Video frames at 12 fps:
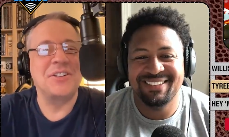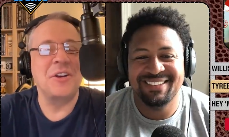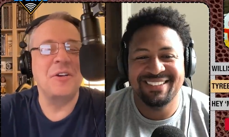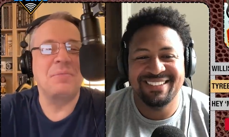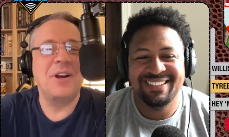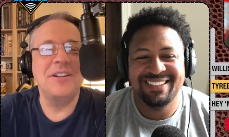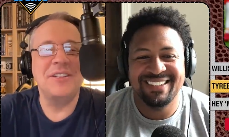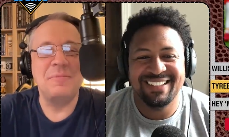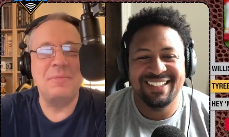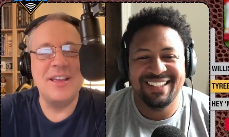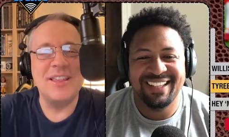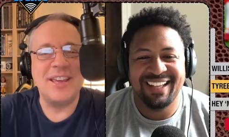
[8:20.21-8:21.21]
Speaker 1: Show, brought to you
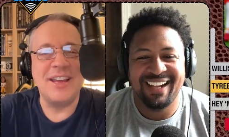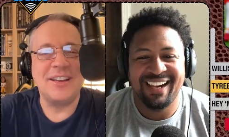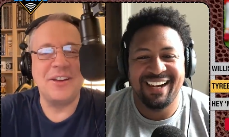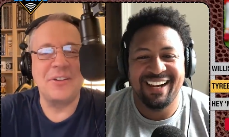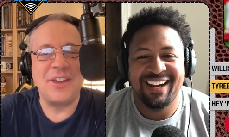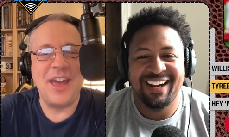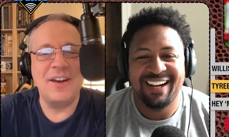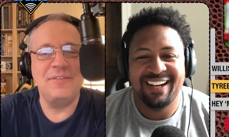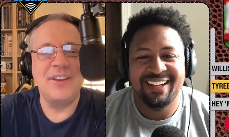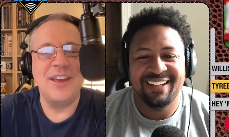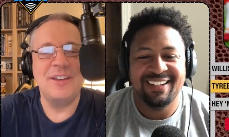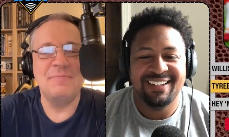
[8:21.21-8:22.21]
by the Get Go
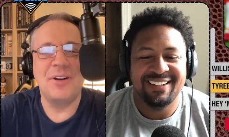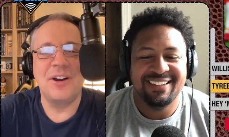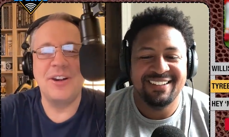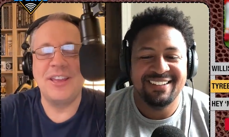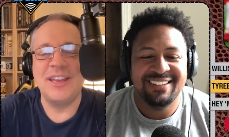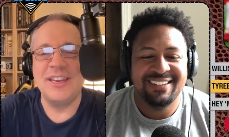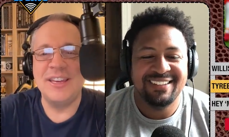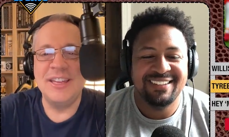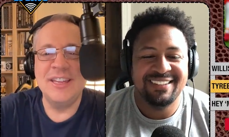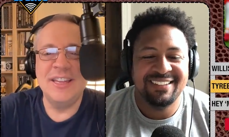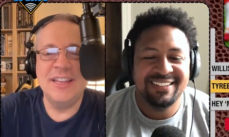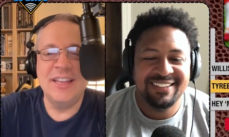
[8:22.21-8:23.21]
Cafe and Market.
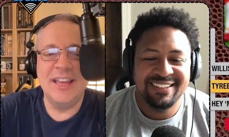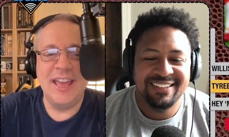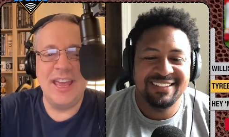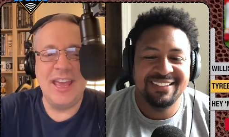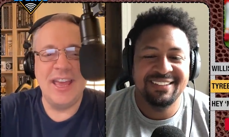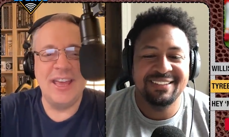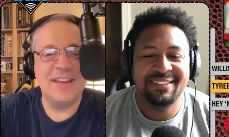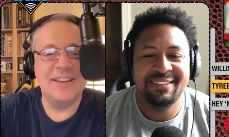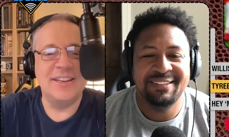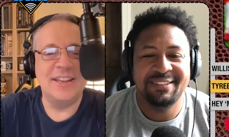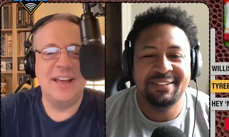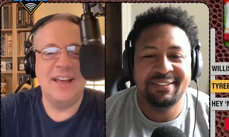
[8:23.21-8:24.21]
And
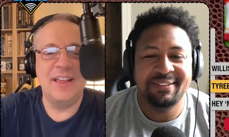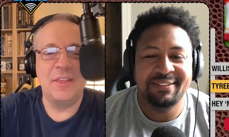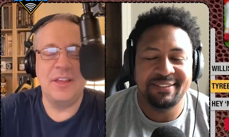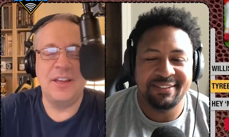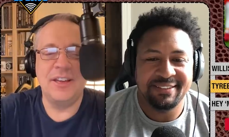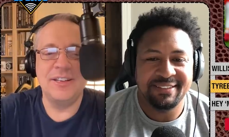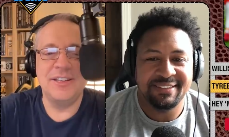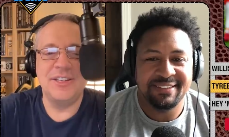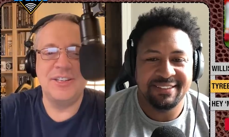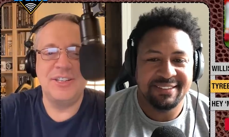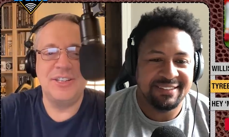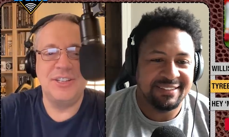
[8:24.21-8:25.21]
the
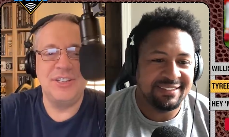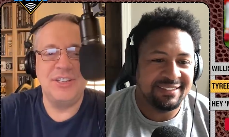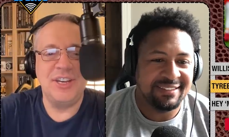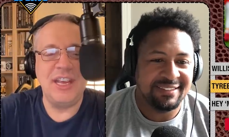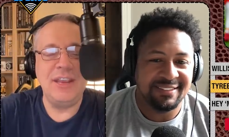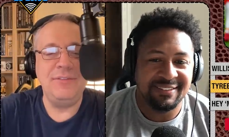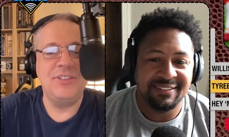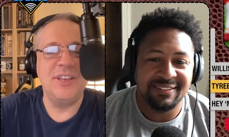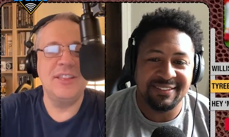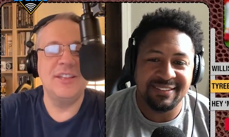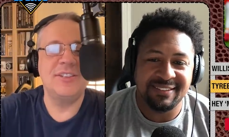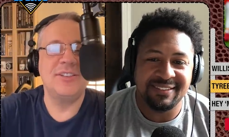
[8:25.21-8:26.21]
Chiefs
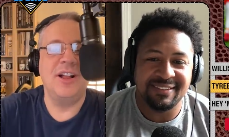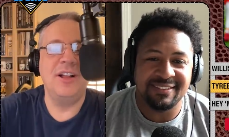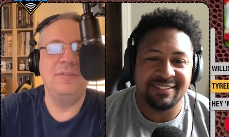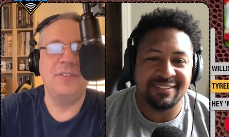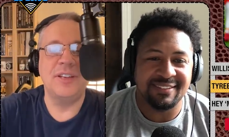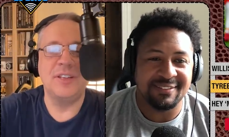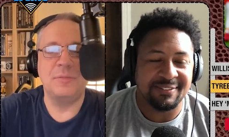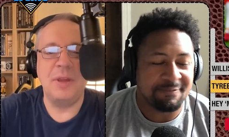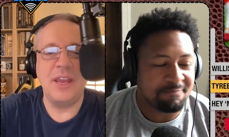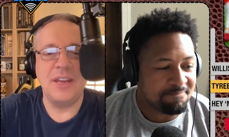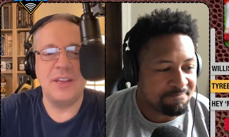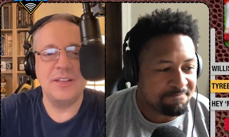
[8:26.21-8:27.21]
and the Dolphins
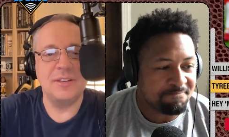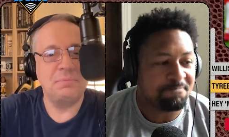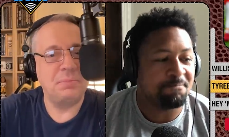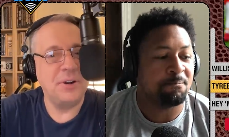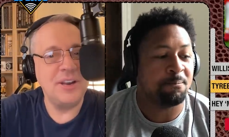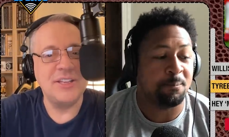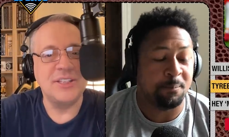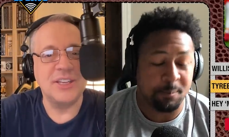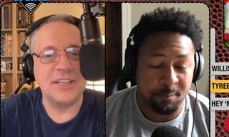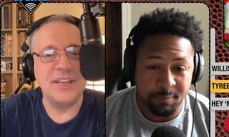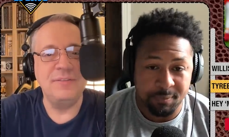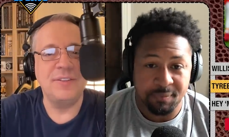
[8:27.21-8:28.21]
made a pretty
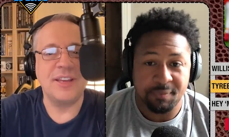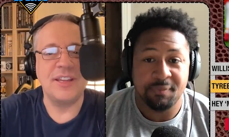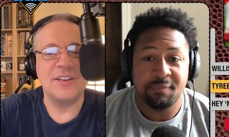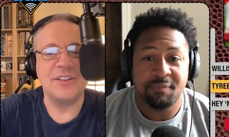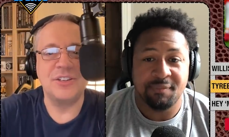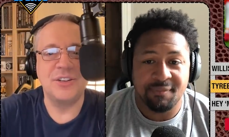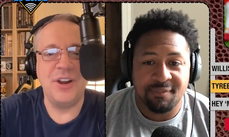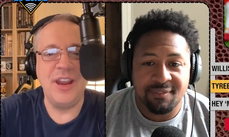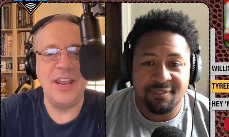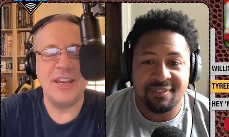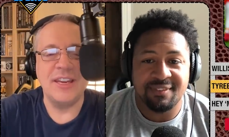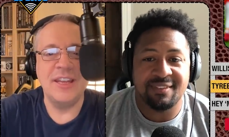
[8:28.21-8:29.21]
significant
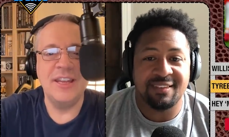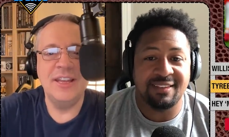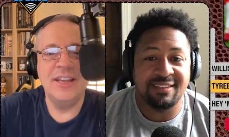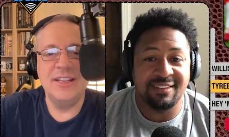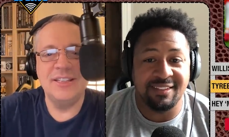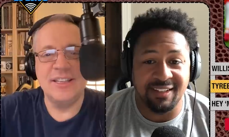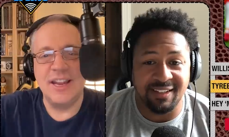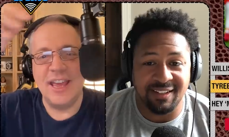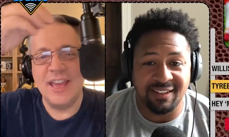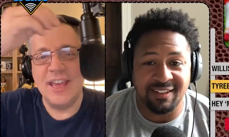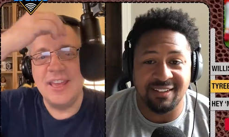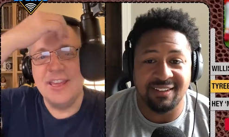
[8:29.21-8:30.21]
trade
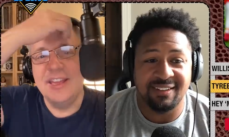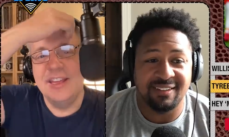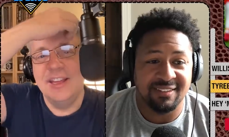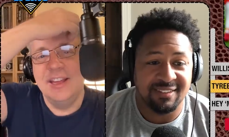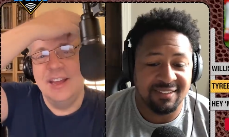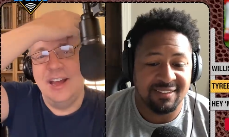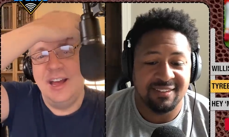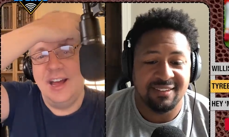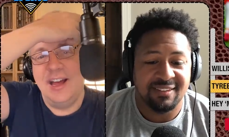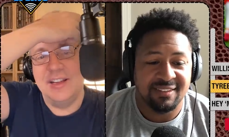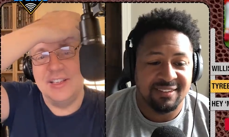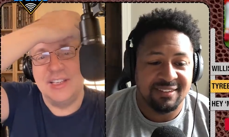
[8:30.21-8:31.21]
today
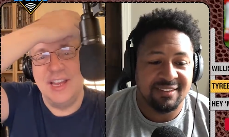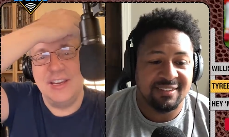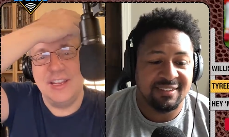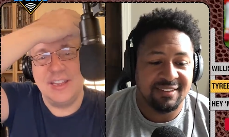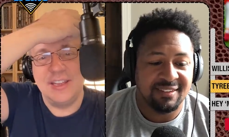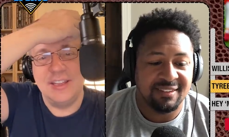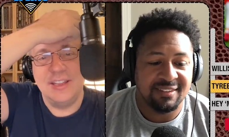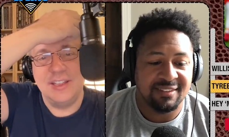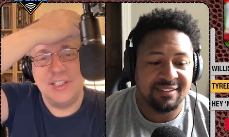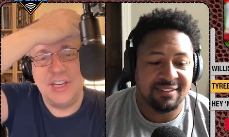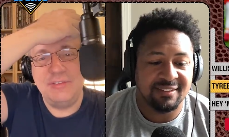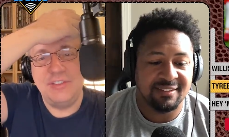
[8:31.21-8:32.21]
uh, sending uh, the
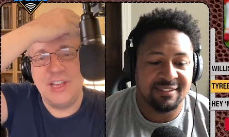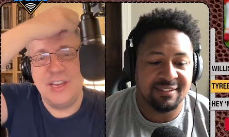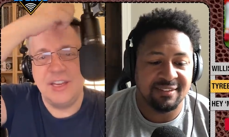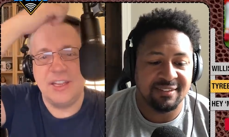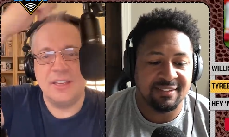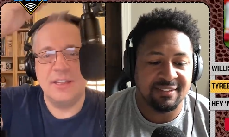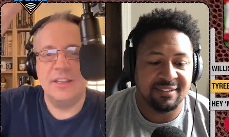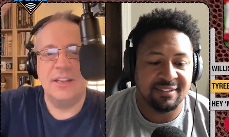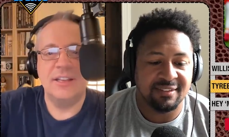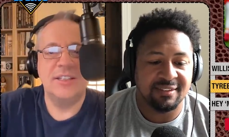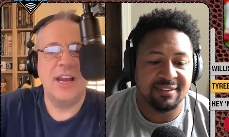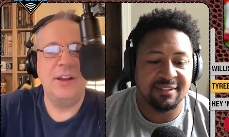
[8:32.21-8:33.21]
Chiefs sending
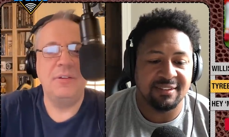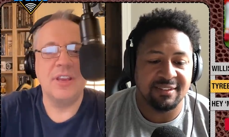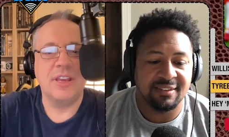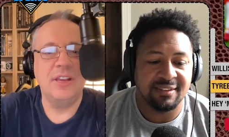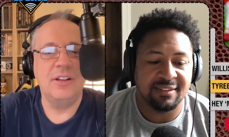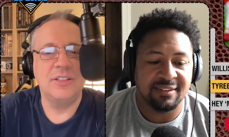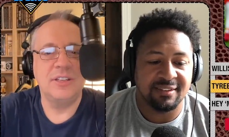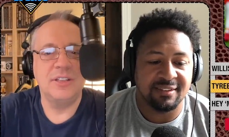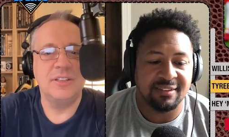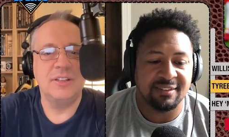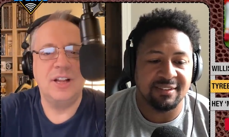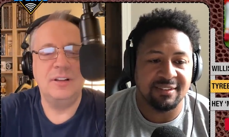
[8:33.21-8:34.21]
uh, Tyreek Hill to
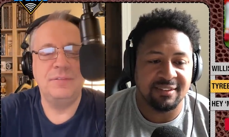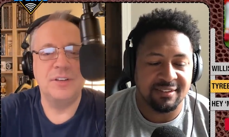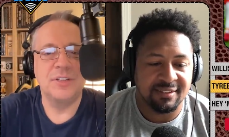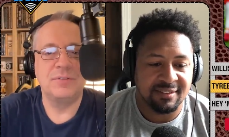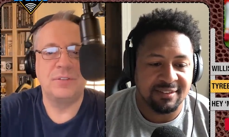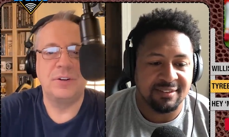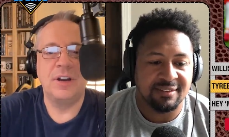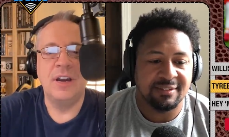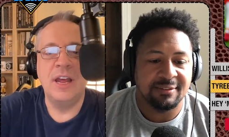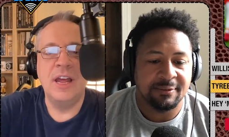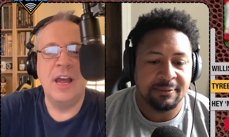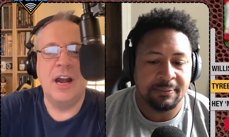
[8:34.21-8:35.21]
the Dolphins for
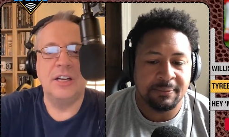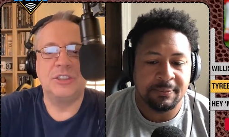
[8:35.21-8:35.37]
a